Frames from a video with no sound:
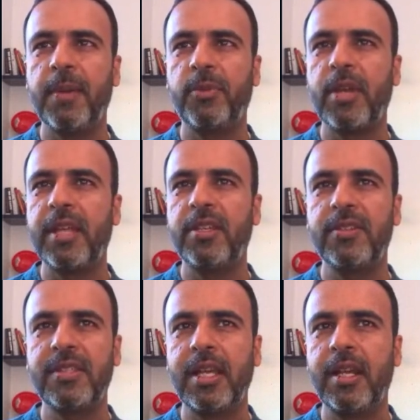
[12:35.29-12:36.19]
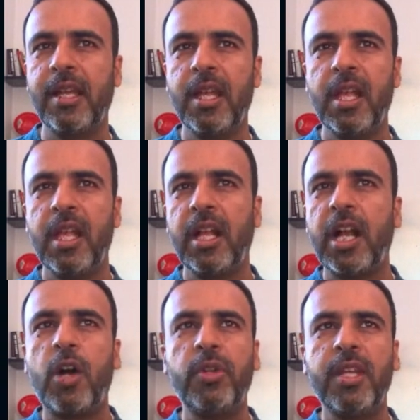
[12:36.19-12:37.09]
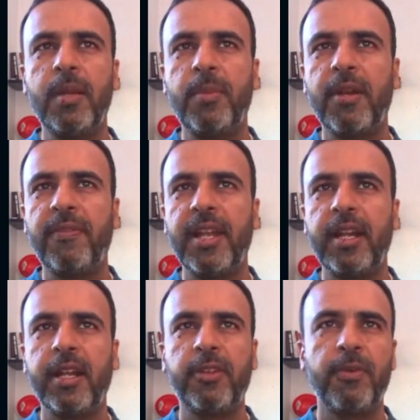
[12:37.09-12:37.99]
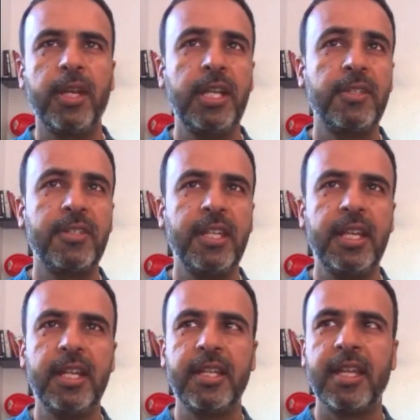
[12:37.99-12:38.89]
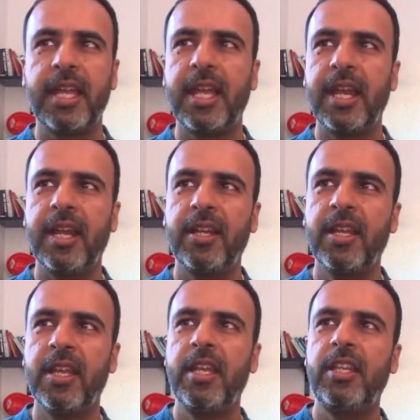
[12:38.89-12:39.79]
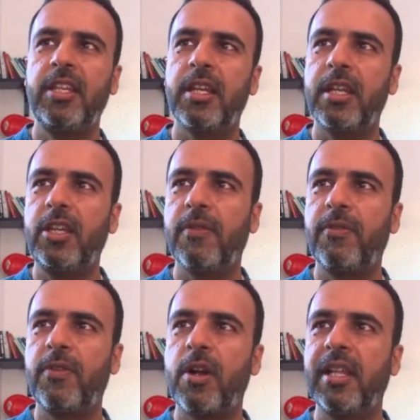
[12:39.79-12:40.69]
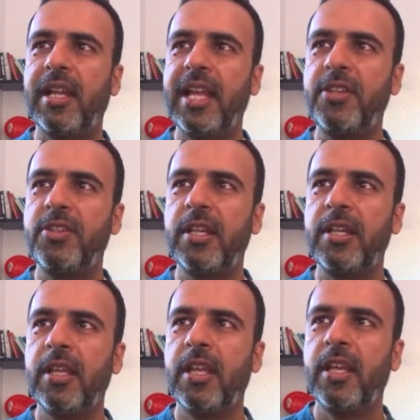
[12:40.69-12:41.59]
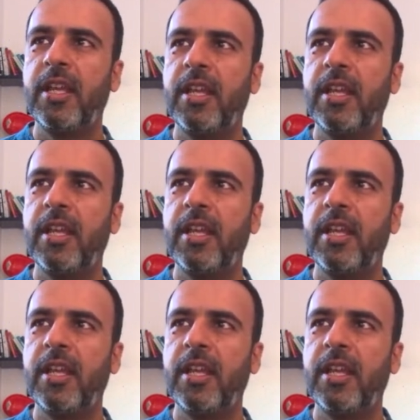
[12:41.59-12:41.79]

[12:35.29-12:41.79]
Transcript: I just said count the number of letters for each state, and here you've got the legend